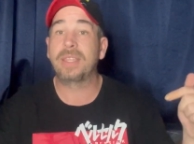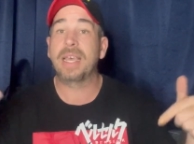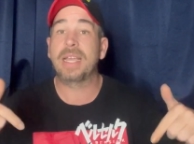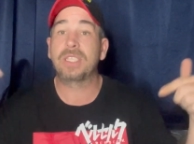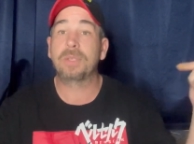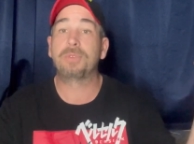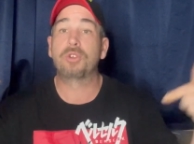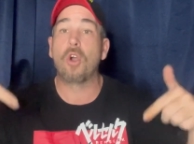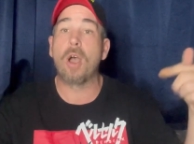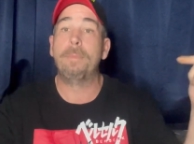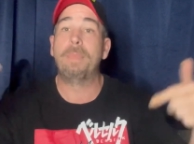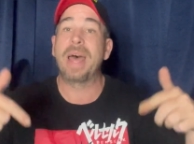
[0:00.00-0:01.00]
that
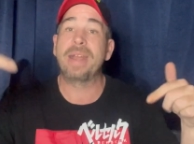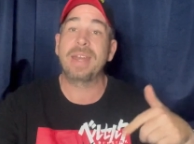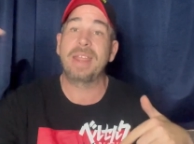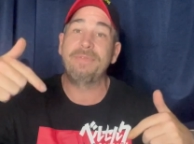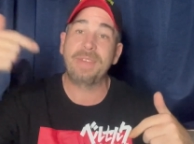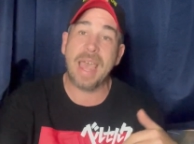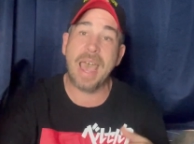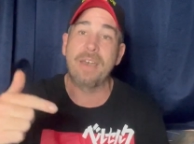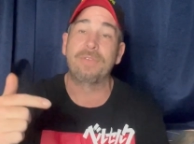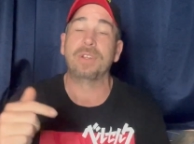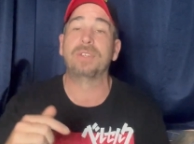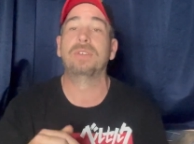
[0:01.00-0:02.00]
subscribe button if you
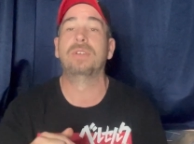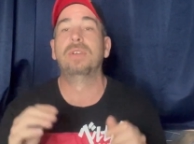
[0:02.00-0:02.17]
haven't.